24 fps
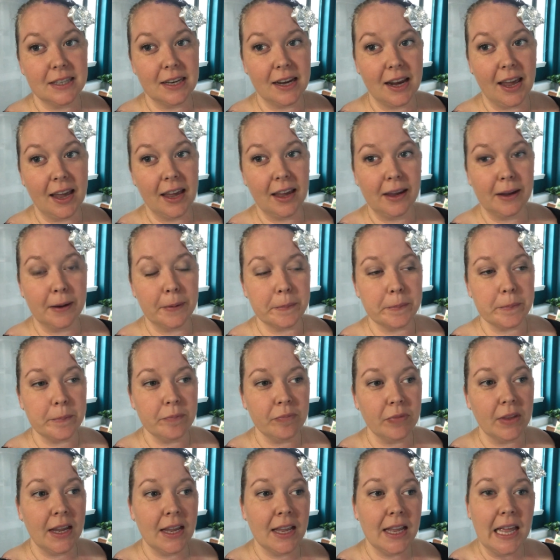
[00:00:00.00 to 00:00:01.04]
today.
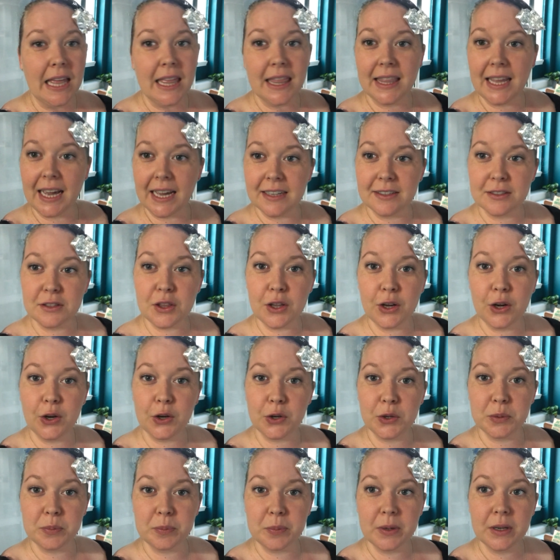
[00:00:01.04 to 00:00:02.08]
That is the
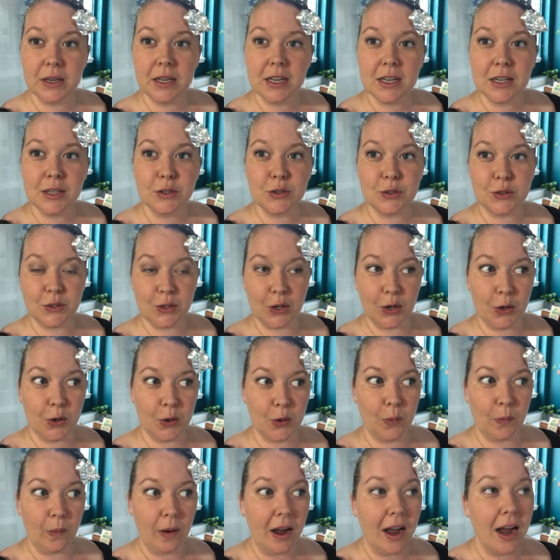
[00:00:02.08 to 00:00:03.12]
hope.
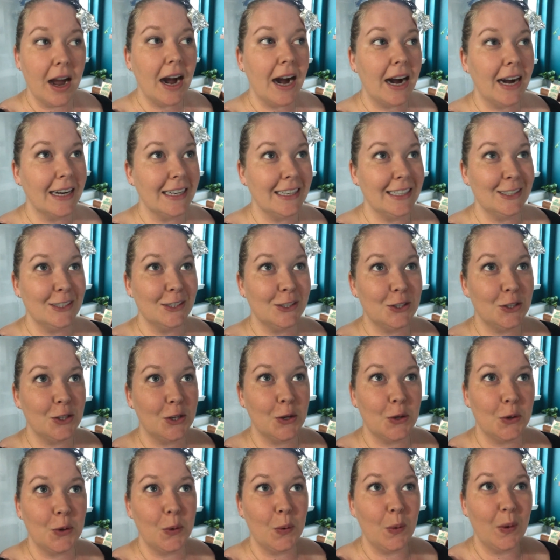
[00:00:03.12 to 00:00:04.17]
So I need
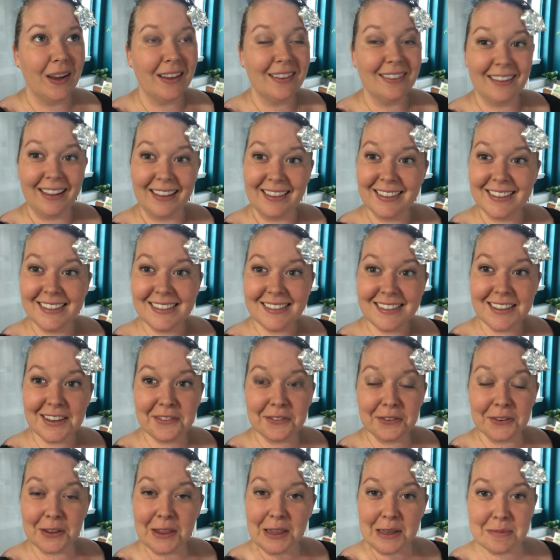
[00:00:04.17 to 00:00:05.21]
to let this sit
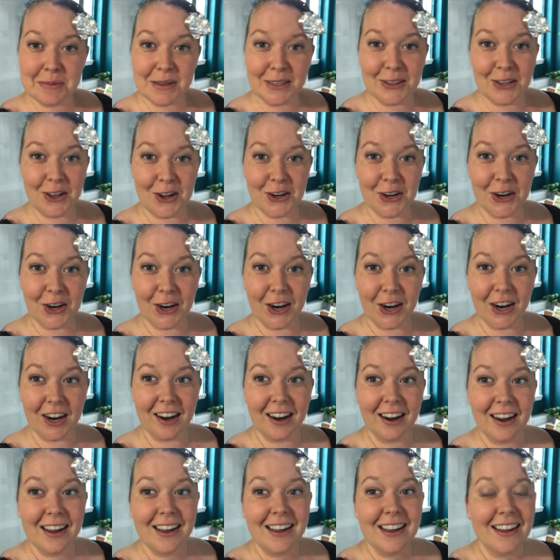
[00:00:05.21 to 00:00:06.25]
for a little bit
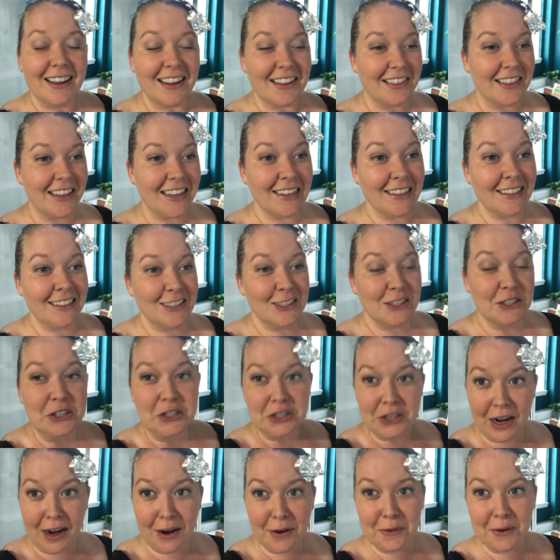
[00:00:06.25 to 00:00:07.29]
longer, then
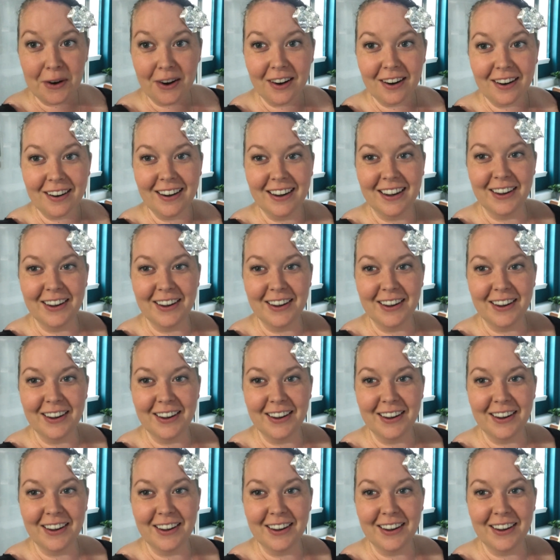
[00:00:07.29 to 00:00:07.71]
shower,